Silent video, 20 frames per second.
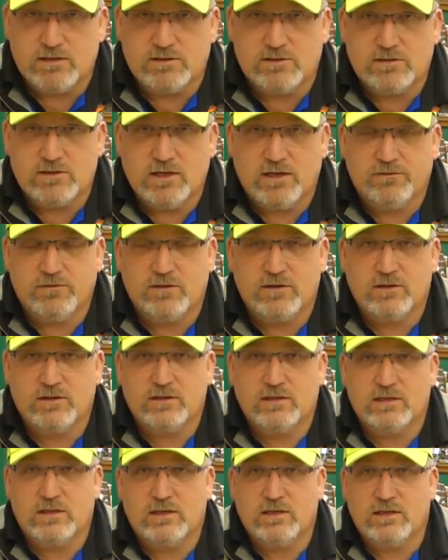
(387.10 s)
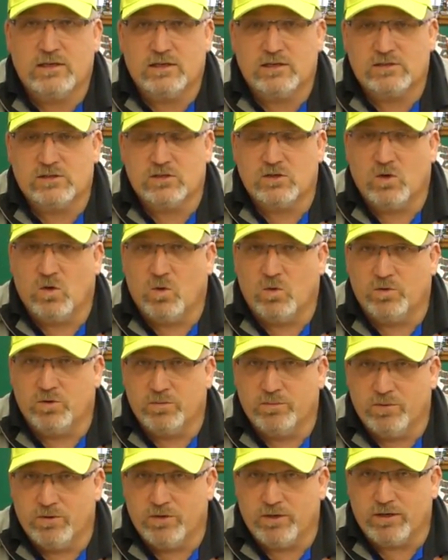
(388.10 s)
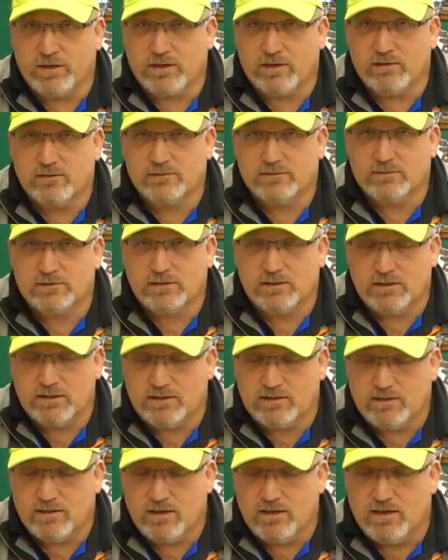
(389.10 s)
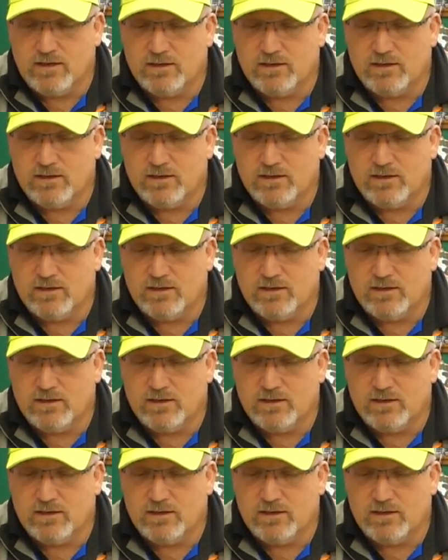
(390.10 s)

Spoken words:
is definitely, it's an older book, okay?